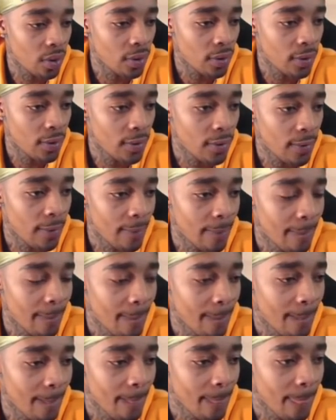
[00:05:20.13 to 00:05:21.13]

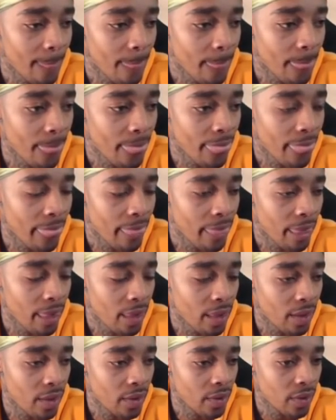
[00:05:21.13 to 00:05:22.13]

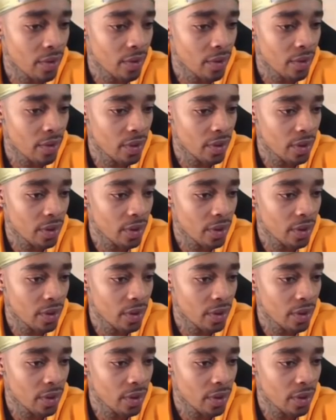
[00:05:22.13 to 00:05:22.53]
[no speech]